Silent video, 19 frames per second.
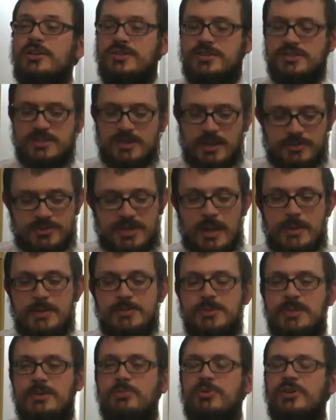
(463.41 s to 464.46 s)
Sometimes
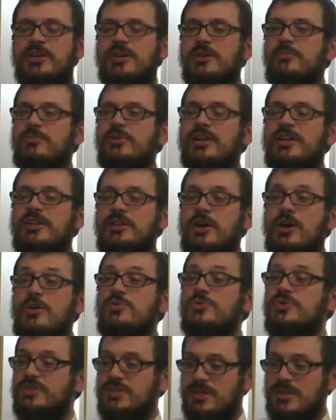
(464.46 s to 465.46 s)
people get a bloody nose.